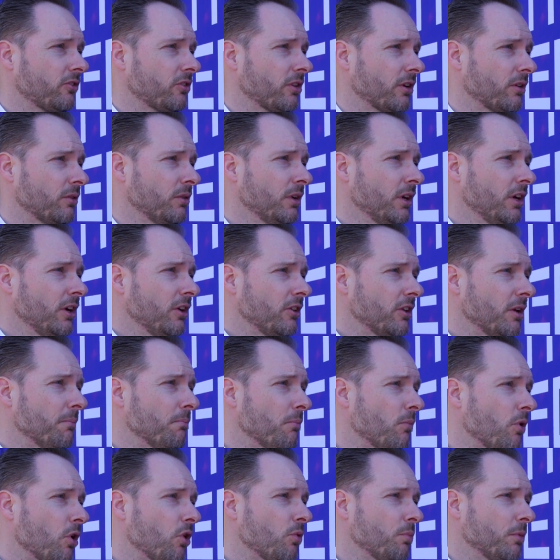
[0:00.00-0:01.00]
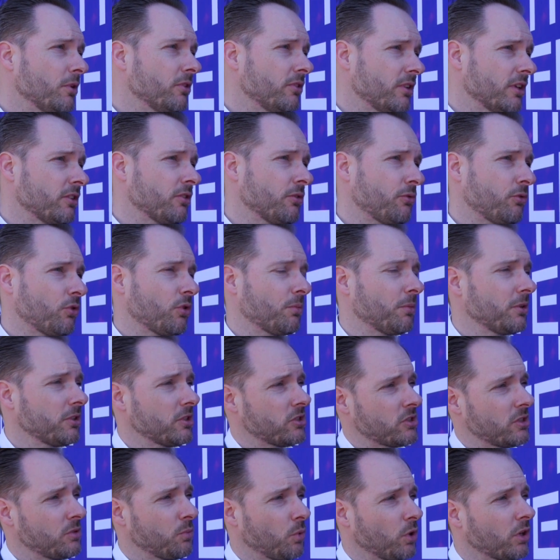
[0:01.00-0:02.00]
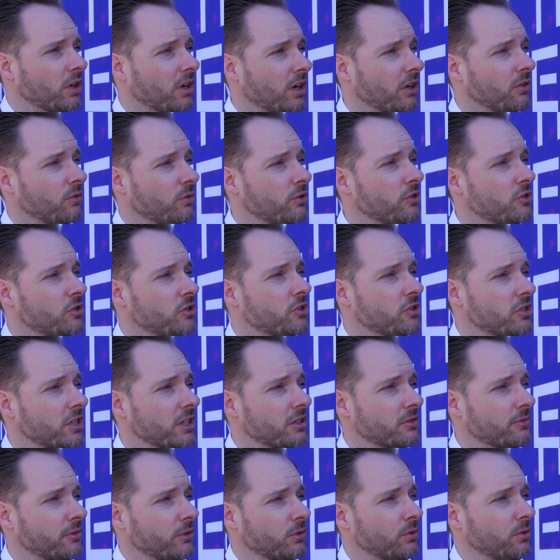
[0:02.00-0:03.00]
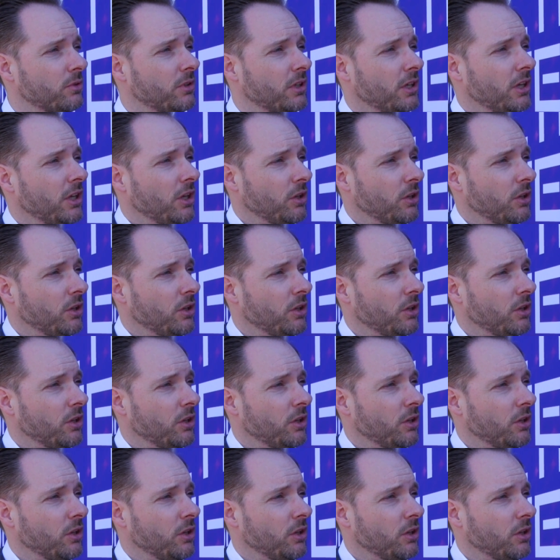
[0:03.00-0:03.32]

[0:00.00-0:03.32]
So the moment that the format is in one country successful,